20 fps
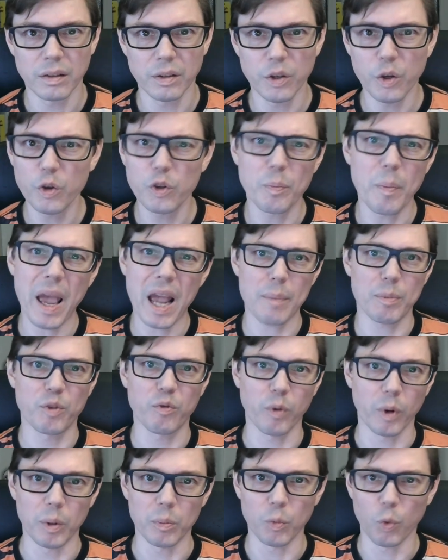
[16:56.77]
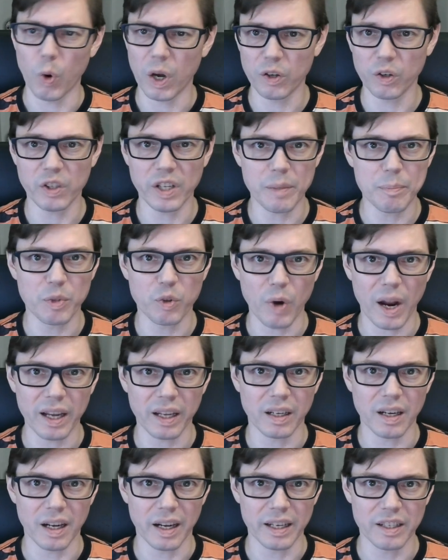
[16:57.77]
Use maps from Waterdeep
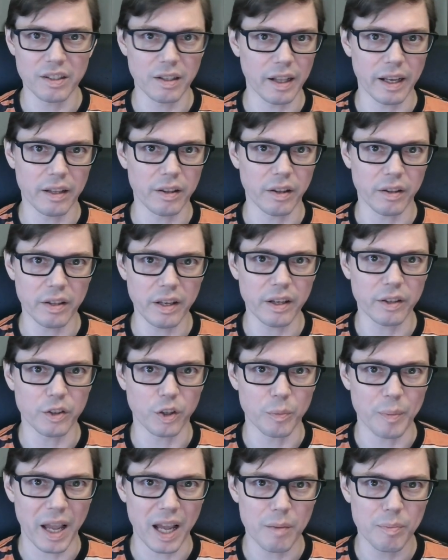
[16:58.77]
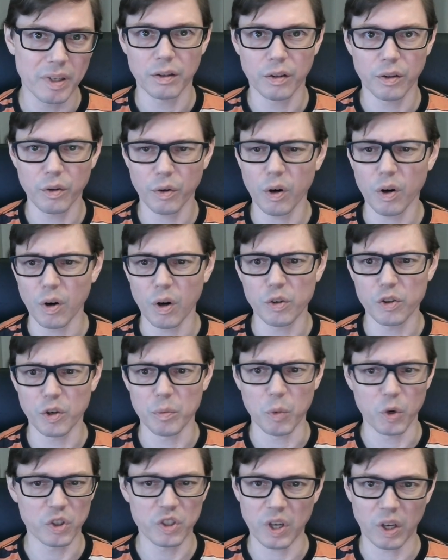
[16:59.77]
Dragon Heist like the theater map. There are also
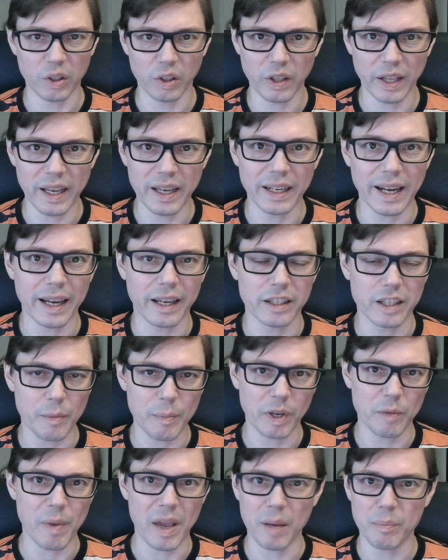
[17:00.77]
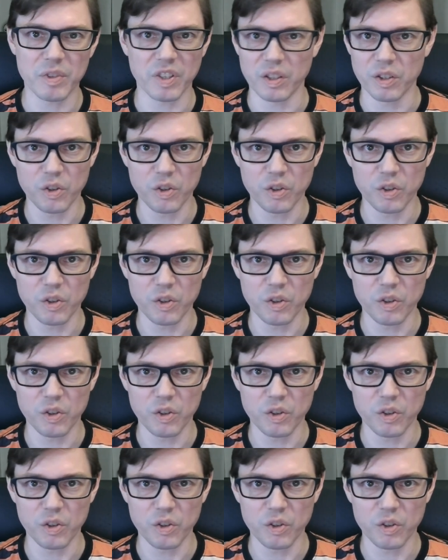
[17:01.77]
more scholarly and academic maps in